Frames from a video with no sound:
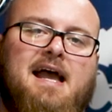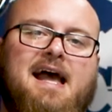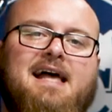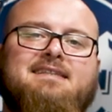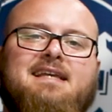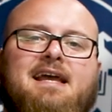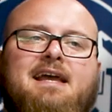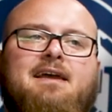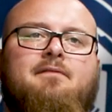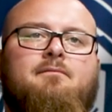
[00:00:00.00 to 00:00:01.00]
As
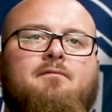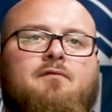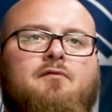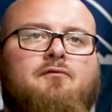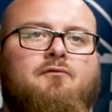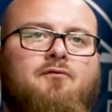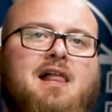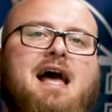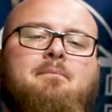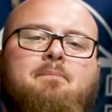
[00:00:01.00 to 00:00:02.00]
a
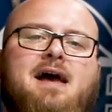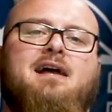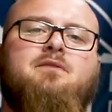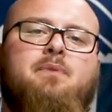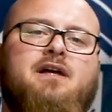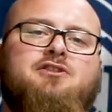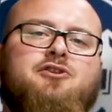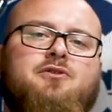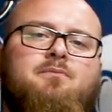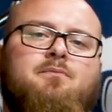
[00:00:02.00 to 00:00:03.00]
flat-backed
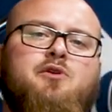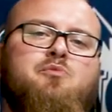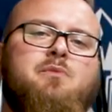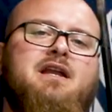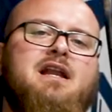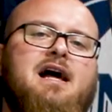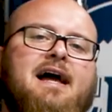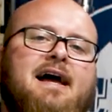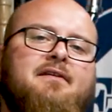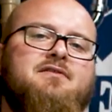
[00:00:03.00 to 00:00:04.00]
bencher, you may not
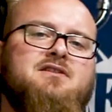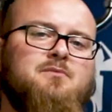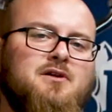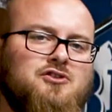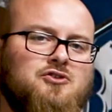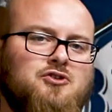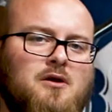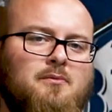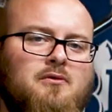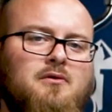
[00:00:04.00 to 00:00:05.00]
have as much
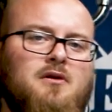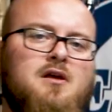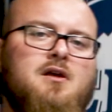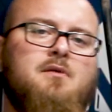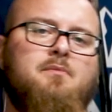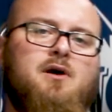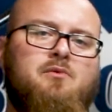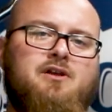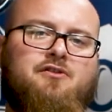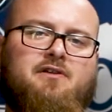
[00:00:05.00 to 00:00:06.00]
trouble, but
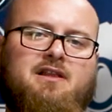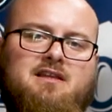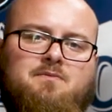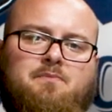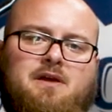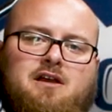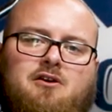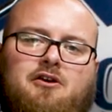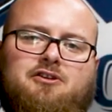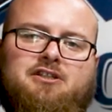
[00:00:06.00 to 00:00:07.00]
when you're in this big
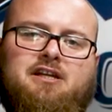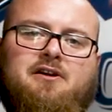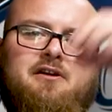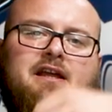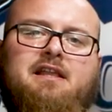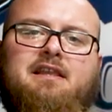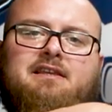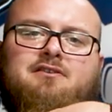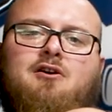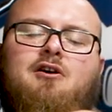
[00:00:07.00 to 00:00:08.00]
arch here and
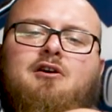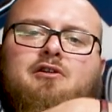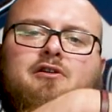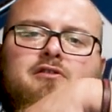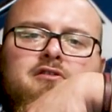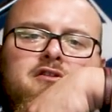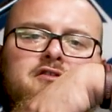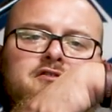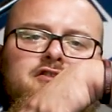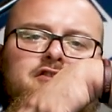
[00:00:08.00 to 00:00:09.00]
this collar
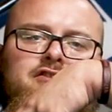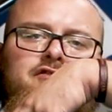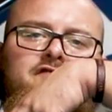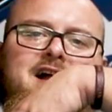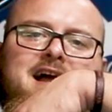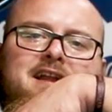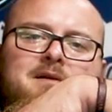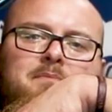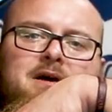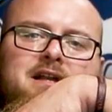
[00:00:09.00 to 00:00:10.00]
starts to ride
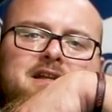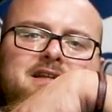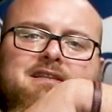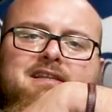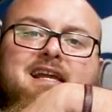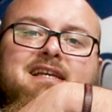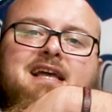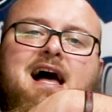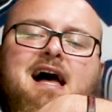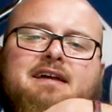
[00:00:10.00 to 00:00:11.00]
up on you, it stays
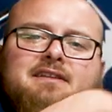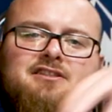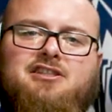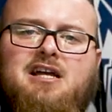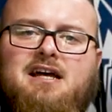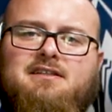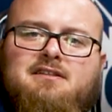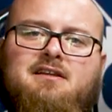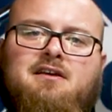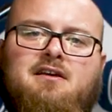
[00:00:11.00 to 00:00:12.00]
high in the chest,